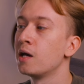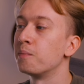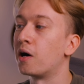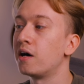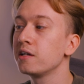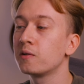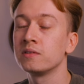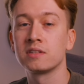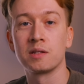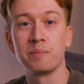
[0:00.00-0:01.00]
But I go
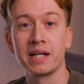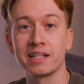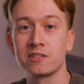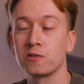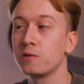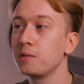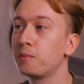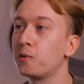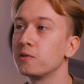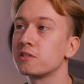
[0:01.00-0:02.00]
onto the blank
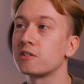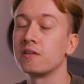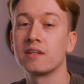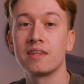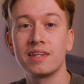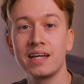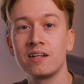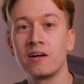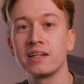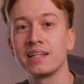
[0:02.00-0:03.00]
storyboard so that then
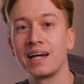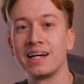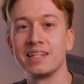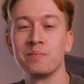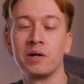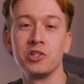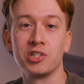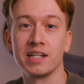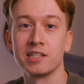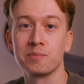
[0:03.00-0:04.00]
I can add in my
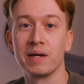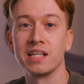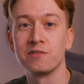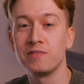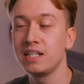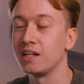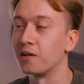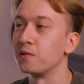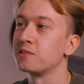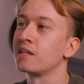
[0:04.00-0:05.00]
GenSpace
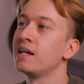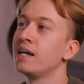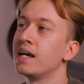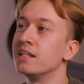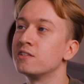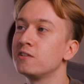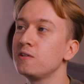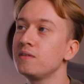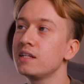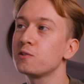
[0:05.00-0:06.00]
videos. And to
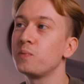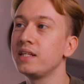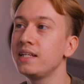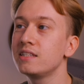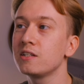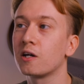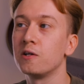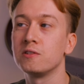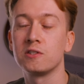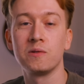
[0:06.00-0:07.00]
do this, we need to
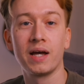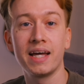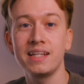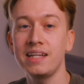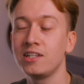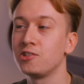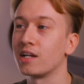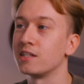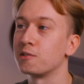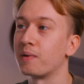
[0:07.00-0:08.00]
go to edit in
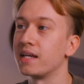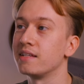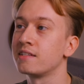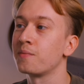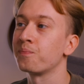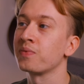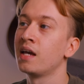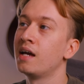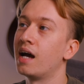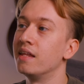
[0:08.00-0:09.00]
GenSpace
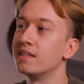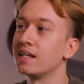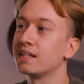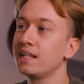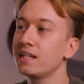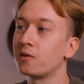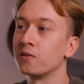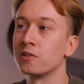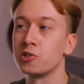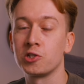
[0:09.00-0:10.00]
and then click
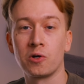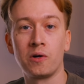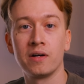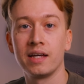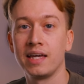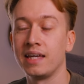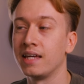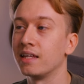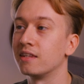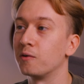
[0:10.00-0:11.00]
on the shot
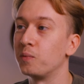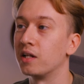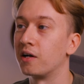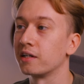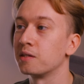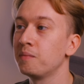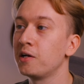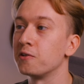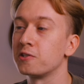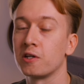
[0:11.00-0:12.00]
here that we like the
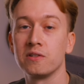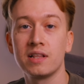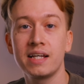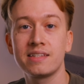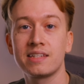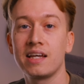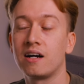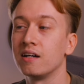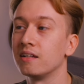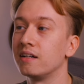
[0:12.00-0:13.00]
most. So let's say
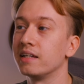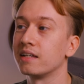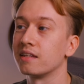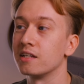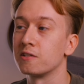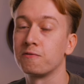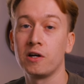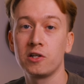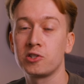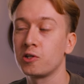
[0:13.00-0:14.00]
I like this
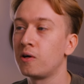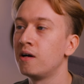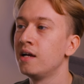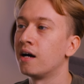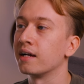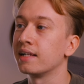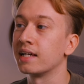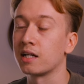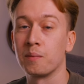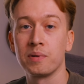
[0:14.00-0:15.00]
first shot, I
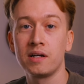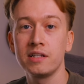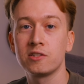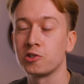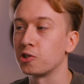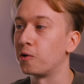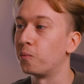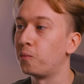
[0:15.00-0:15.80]
click apply to shot